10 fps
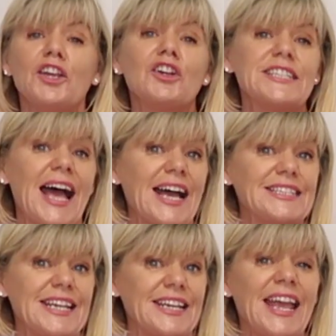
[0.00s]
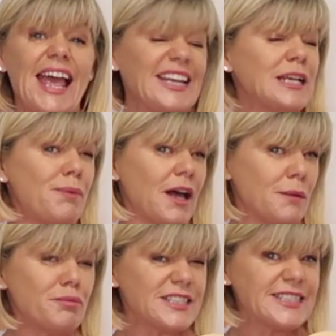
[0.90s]
you could add in a little
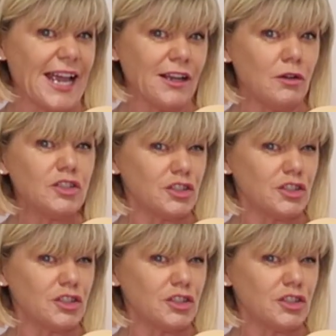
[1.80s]
bottle of Prosecco.